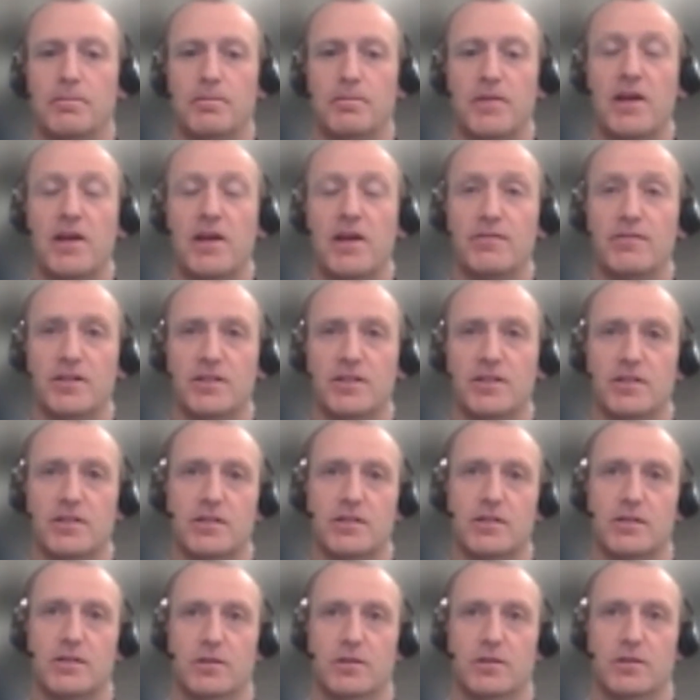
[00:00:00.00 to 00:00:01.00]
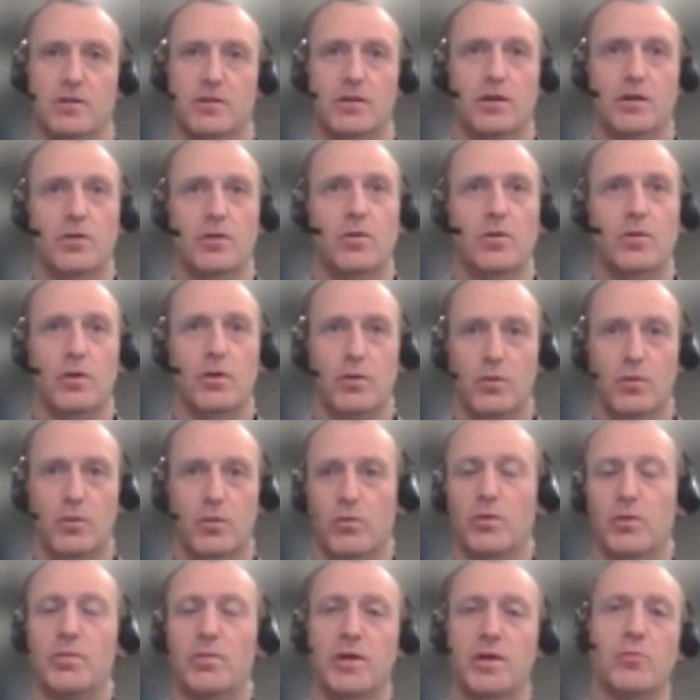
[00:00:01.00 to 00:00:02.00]
efforts
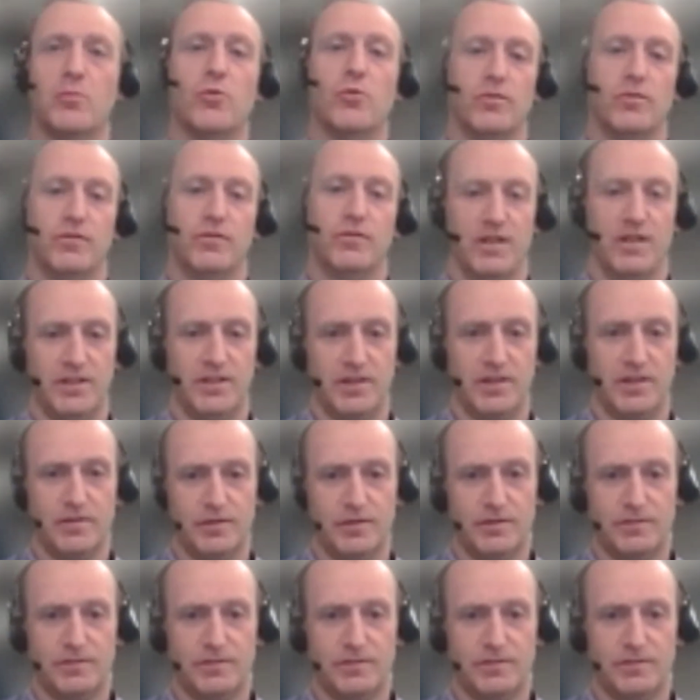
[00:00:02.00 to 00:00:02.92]
would be more effective.